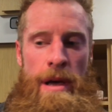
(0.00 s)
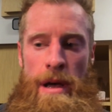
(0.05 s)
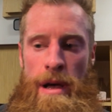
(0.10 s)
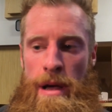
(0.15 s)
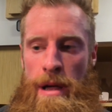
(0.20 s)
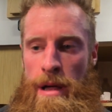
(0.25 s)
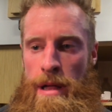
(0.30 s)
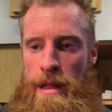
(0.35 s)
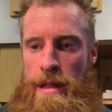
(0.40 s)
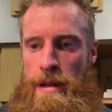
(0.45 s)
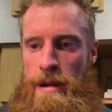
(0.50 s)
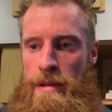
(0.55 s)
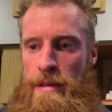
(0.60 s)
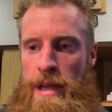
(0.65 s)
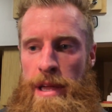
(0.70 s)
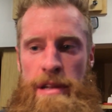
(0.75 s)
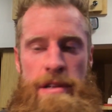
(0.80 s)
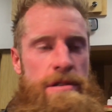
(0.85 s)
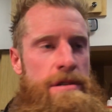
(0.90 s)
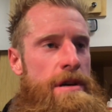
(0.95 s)
Uh, you know,
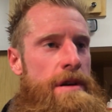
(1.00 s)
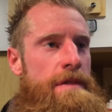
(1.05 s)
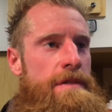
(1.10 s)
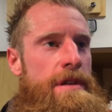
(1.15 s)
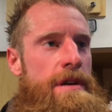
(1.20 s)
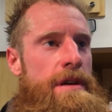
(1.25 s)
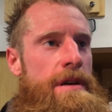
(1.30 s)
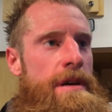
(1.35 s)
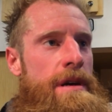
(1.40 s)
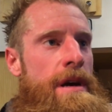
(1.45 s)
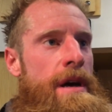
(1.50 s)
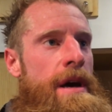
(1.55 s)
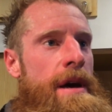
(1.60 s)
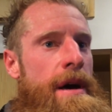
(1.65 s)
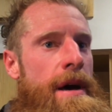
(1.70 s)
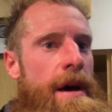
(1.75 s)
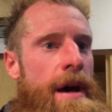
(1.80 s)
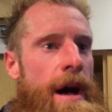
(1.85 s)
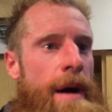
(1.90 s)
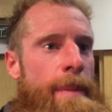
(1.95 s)
they deserved a,
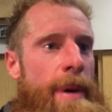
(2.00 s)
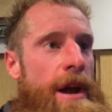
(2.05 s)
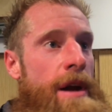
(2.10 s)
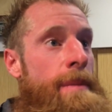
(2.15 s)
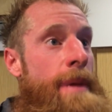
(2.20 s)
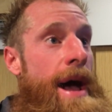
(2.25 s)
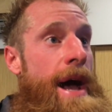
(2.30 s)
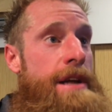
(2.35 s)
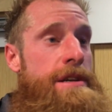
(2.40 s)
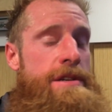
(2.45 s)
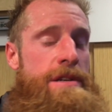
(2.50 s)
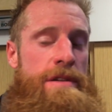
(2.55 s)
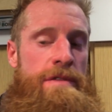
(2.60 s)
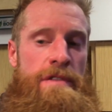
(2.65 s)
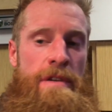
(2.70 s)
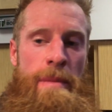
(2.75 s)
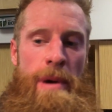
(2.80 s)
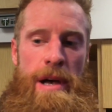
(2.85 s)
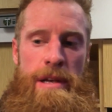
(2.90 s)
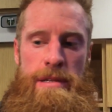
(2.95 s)
a better match
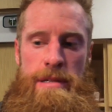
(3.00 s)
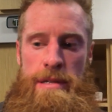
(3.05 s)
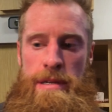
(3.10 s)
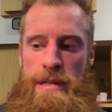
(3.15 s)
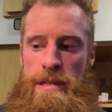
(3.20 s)
from us,